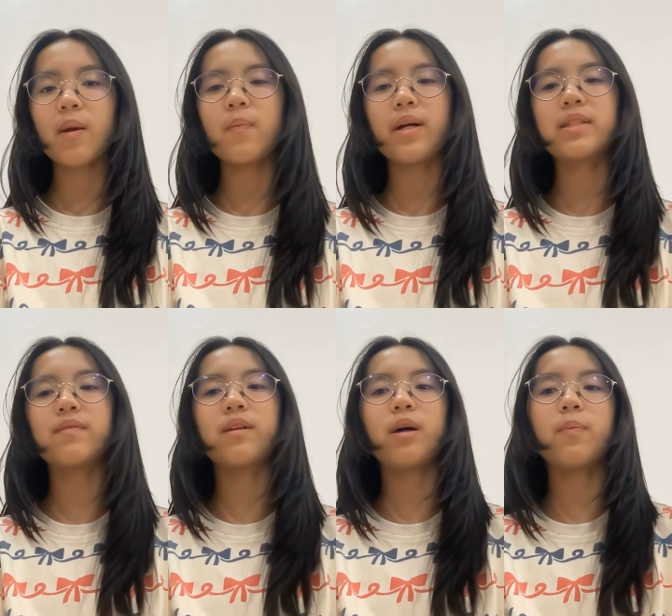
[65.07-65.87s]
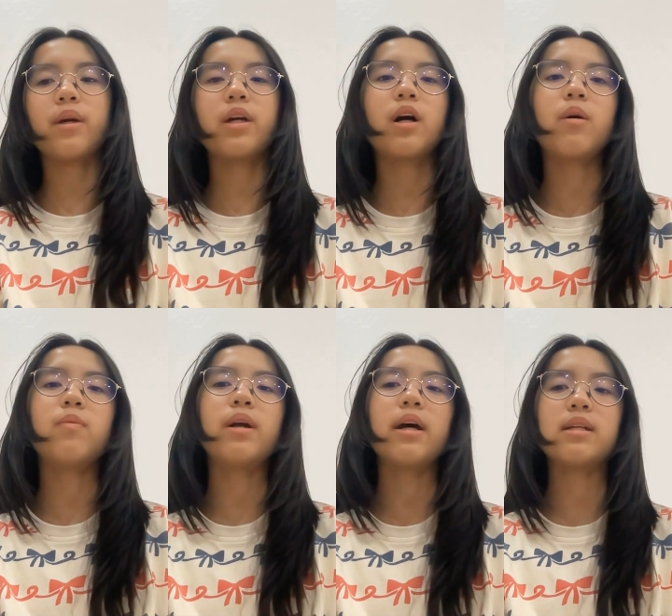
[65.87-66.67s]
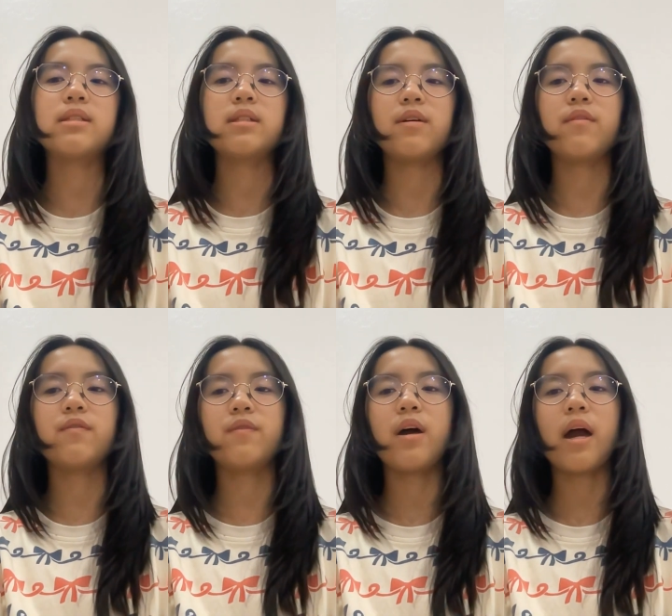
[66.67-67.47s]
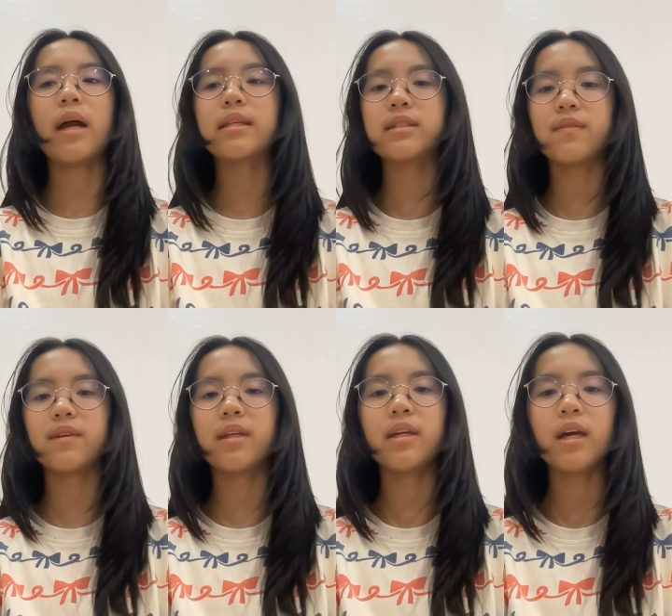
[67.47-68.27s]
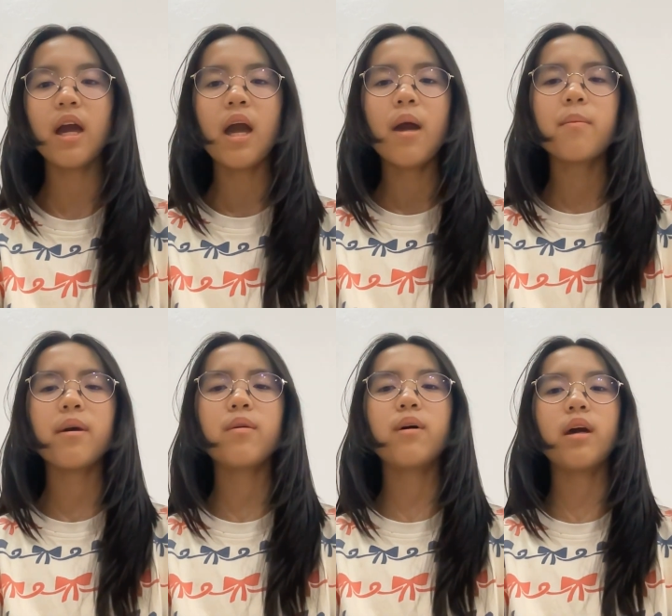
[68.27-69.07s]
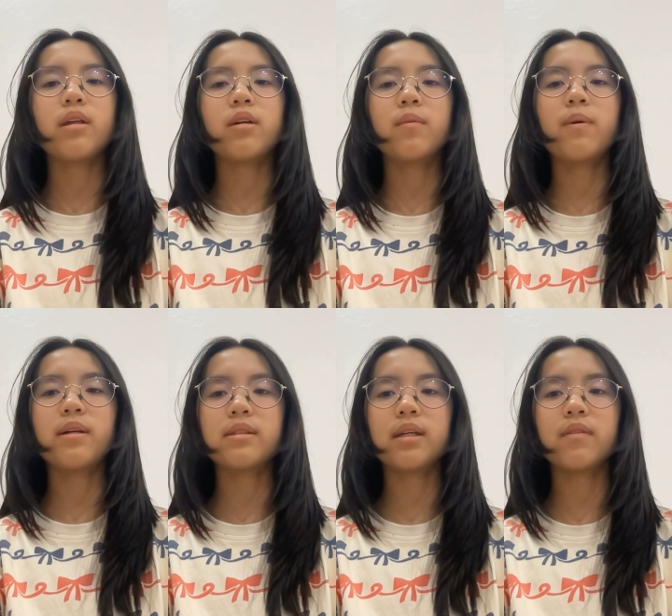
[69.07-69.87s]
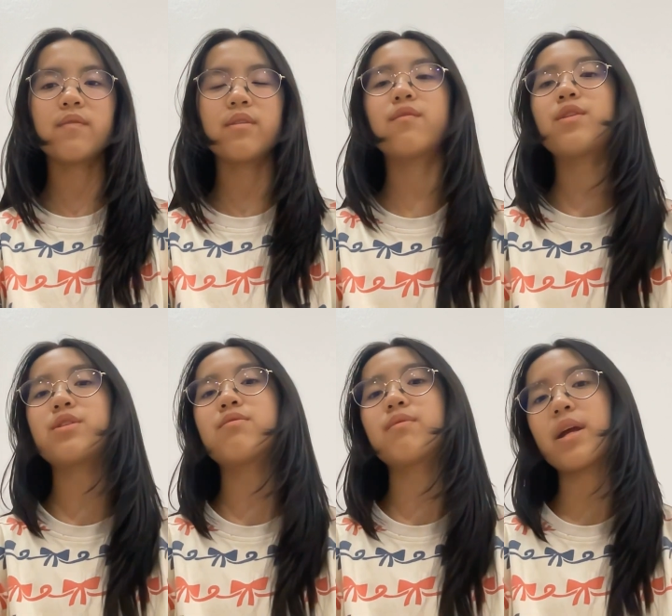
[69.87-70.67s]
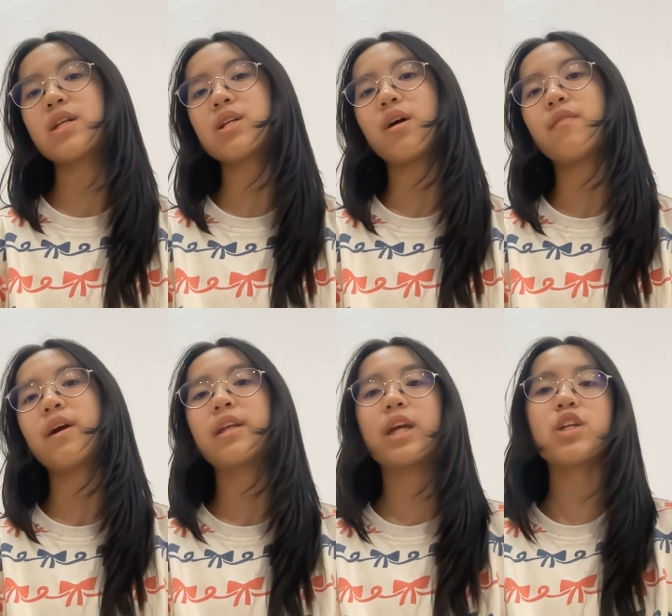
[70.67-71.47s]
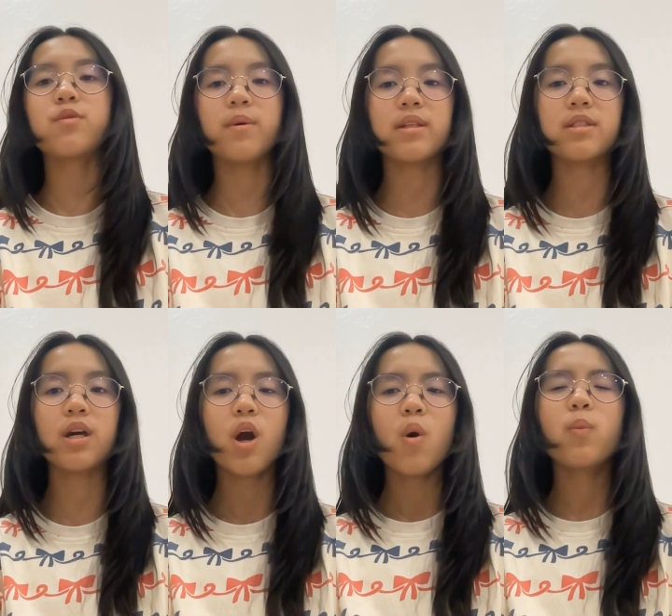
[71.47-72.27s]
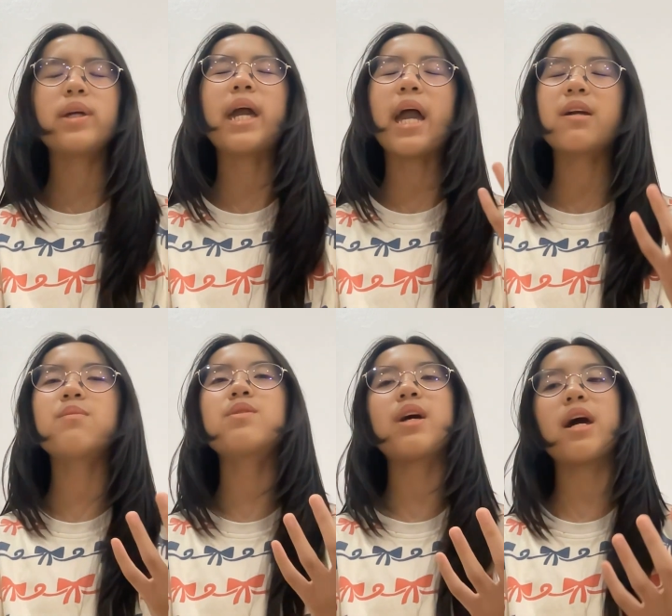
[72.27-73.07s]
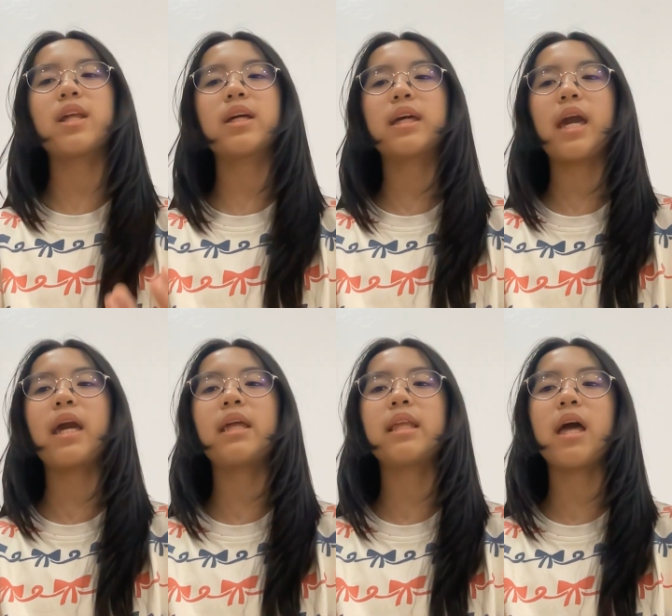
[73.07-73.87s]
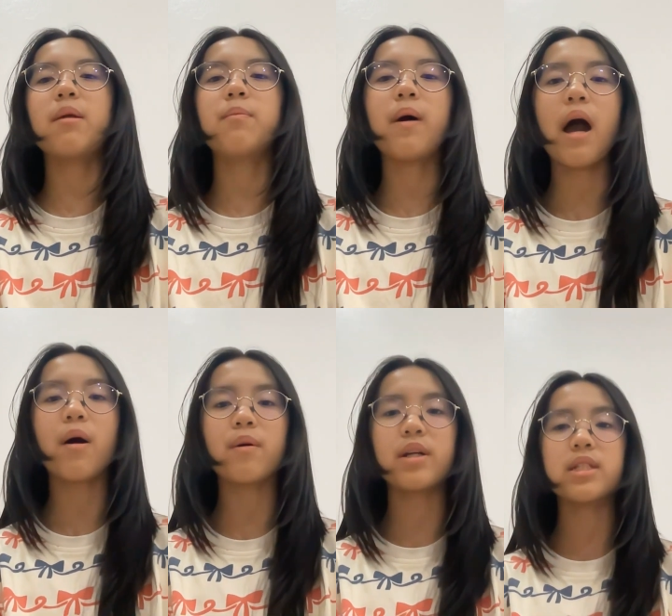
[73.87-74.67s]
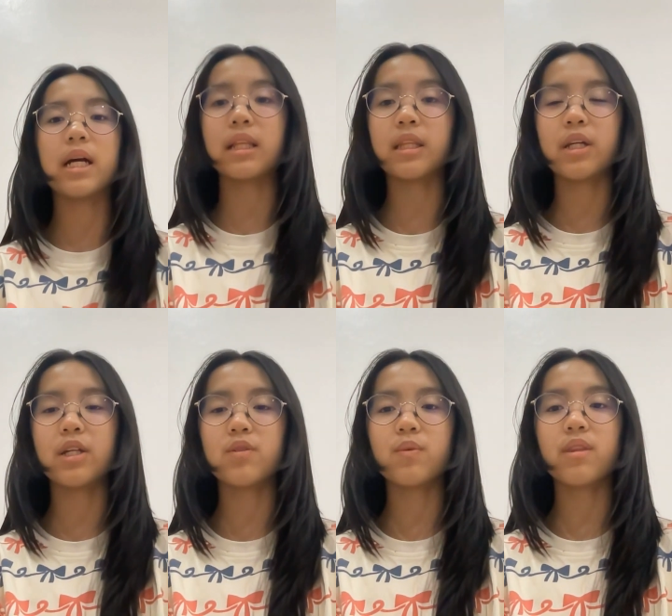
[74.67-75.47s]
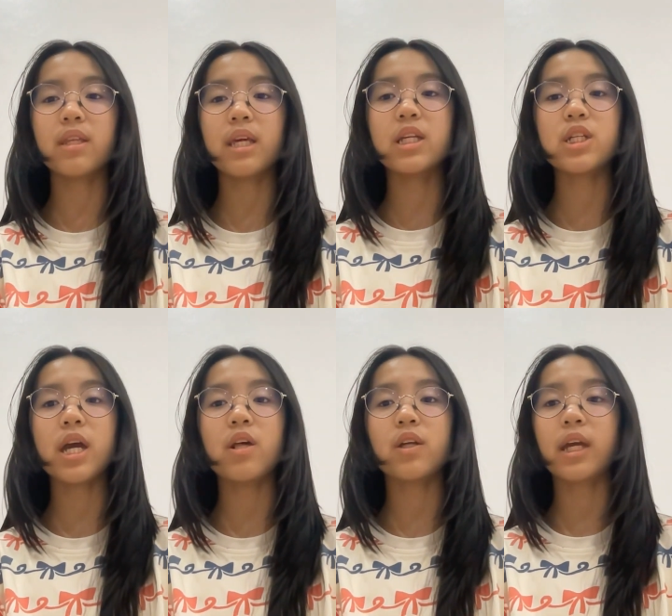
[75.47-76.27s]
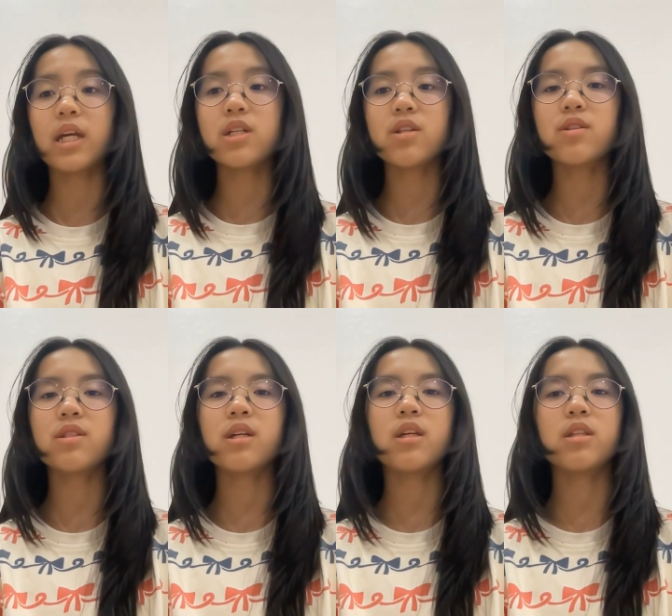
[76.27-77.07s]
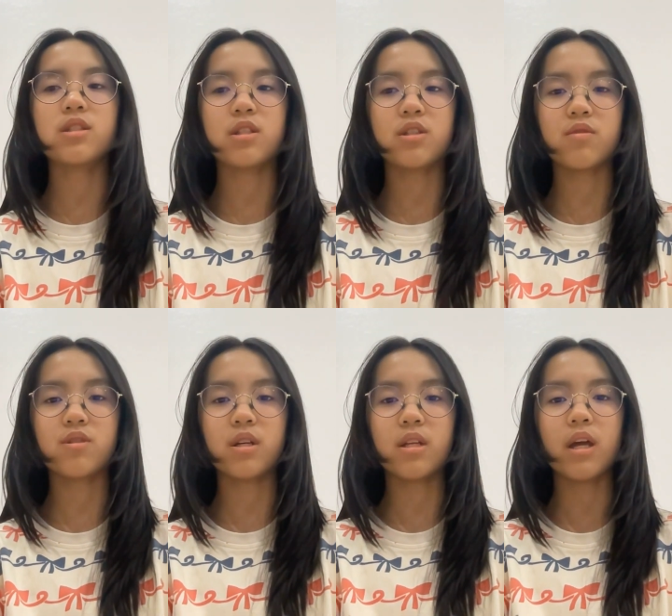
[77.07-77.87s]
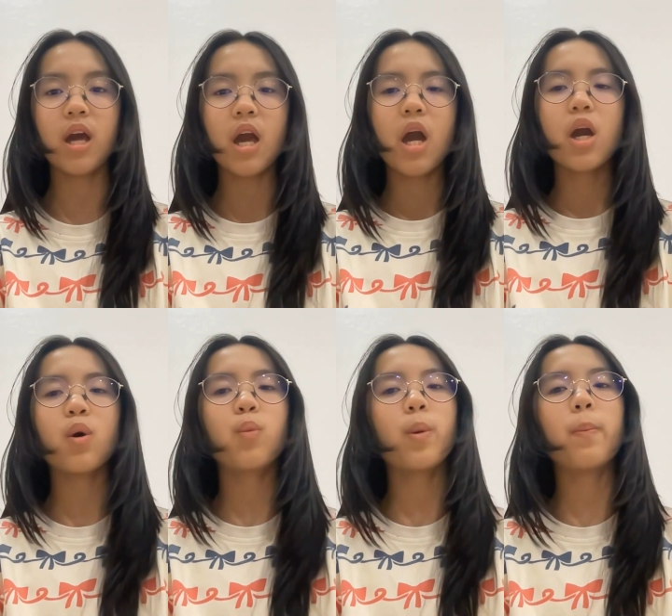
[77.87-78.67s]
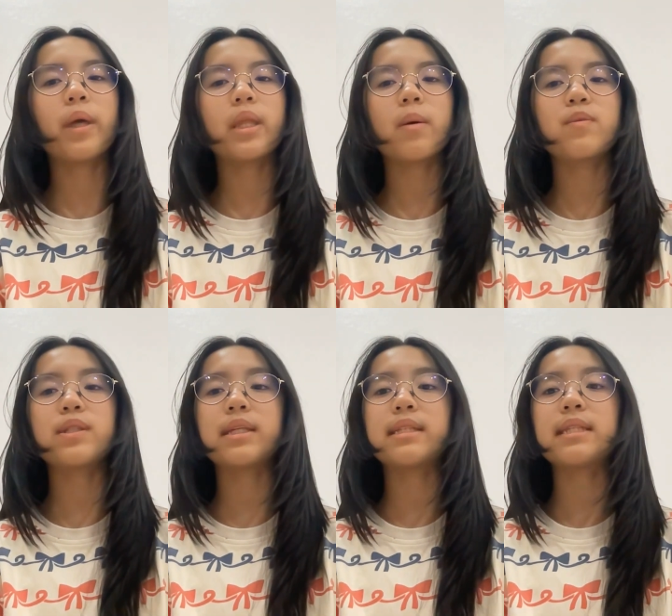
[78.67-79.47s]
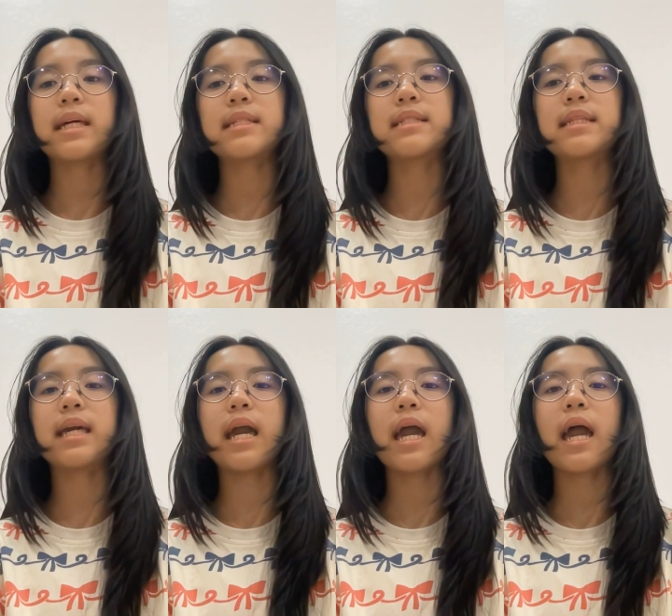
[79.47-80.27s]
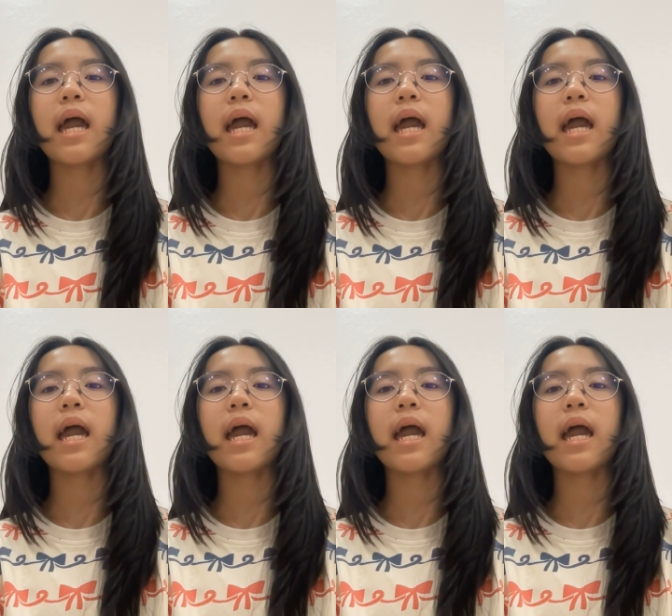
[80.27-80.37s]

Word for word: by developing comprehensive activity, menu encompassing diverse range of engagements. We aim to educate and empower young leaders within each educational institution, equipping them to intake the